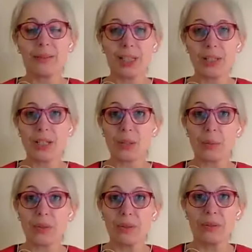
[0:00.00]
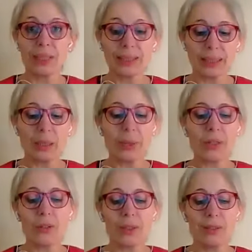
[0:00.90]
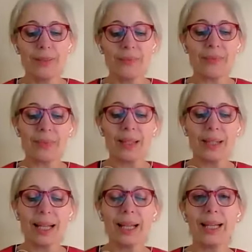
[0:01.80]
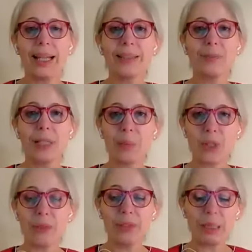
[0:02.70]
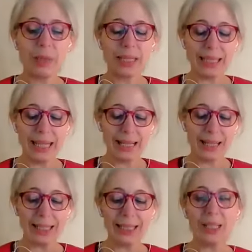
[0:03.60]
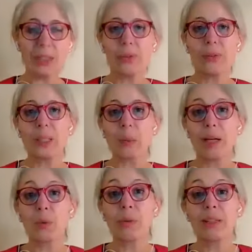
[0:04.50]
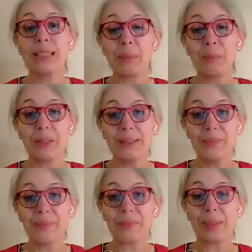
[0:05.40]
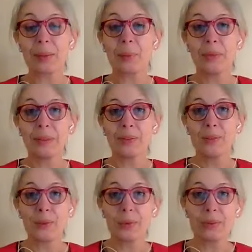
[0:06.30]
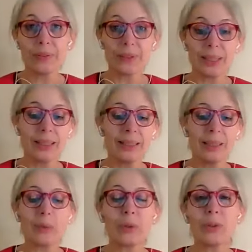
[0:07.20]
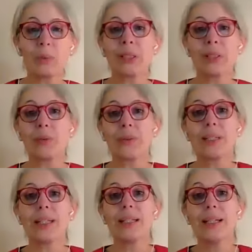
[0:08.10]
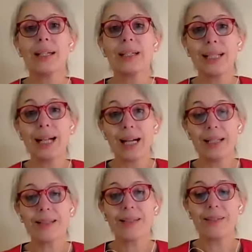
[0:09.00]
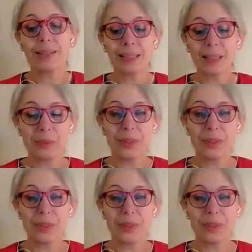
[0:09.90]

We are just observing that question. And while I'm shuffling my cards, I'd like you to think about one number, one, two, or three. And I'm going to bring you three cards. And